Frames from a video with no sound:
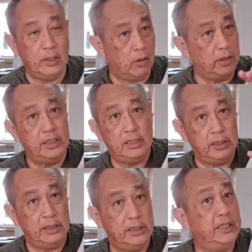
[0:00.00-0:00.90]
But
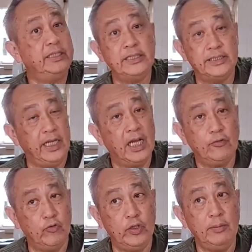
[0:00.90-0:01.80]
this is their
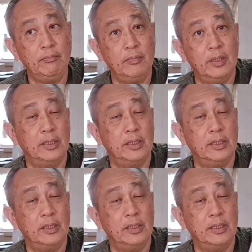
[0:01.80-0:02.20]
dream.